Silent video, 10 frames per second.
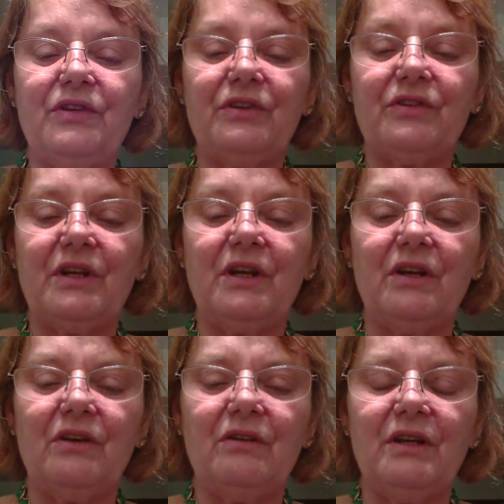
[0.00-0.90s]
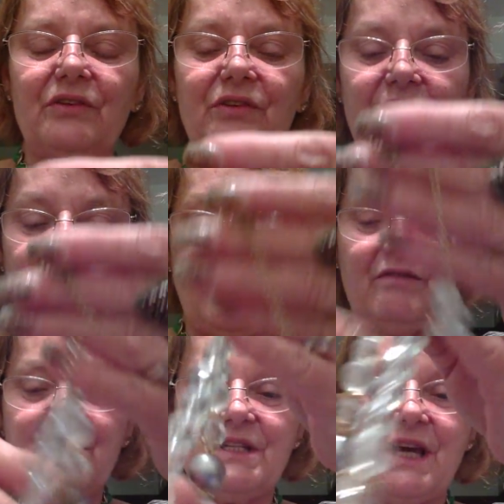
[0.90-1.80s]
is cute, and this does have
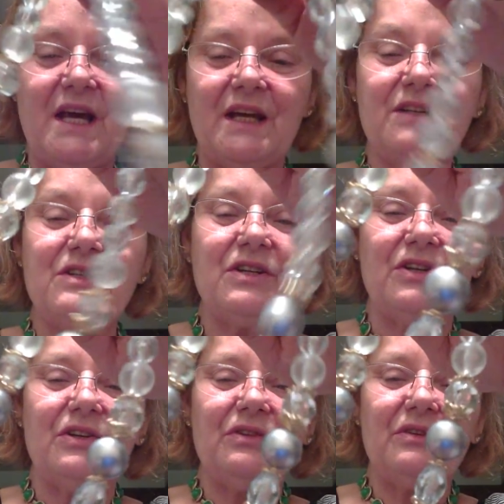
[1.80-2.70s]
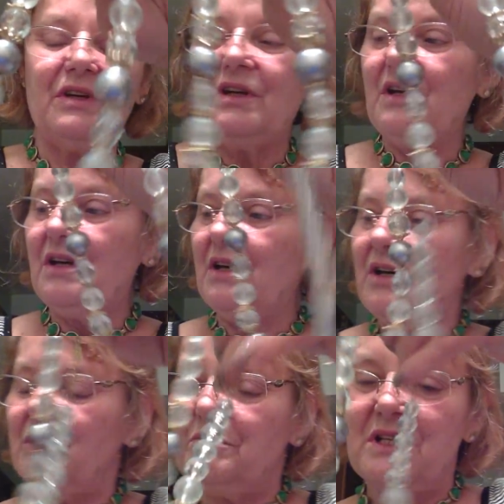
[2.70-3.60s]
a tag too.
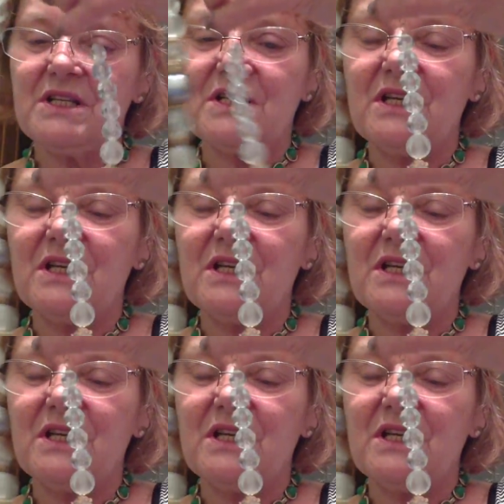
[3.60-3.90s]
Um, this